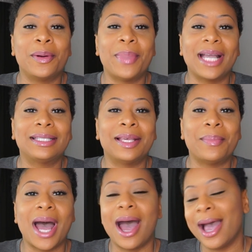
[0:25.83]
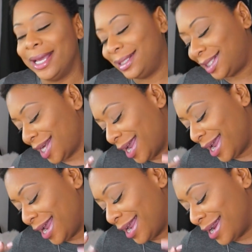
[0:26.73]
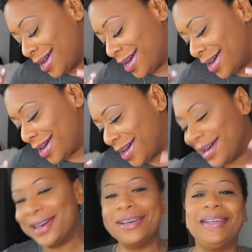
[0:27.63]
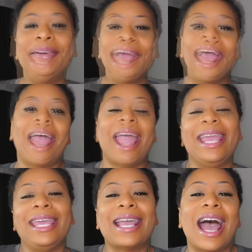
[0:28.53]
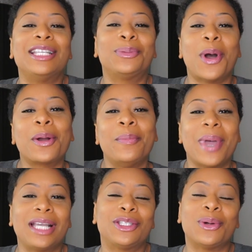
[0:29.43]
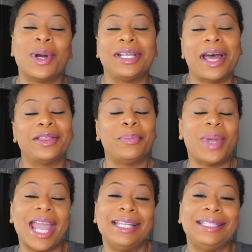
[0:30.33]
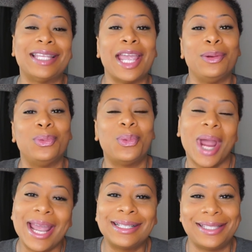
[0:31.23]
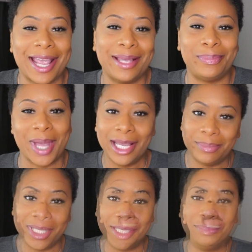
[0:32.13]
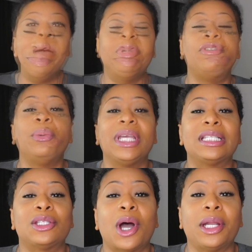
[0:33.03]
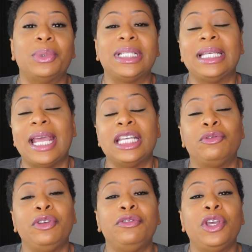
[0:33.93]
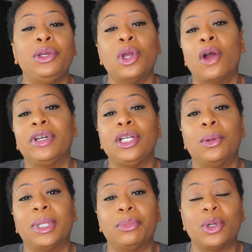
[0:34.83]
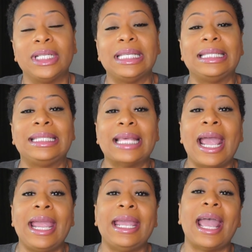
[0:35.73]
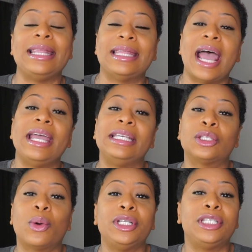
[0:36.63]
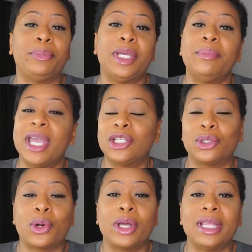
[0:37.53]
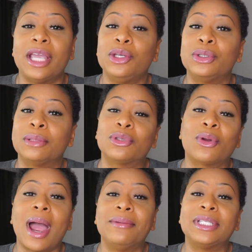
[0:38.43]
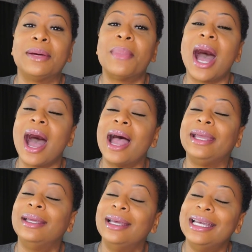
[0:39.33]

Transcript: welcome back to my channel. Hey you guys, welcome back to another payday wig day, baby. Before we get started with today's review, you already know what I'm going to say, and that is going to be make sure that you subscribe to my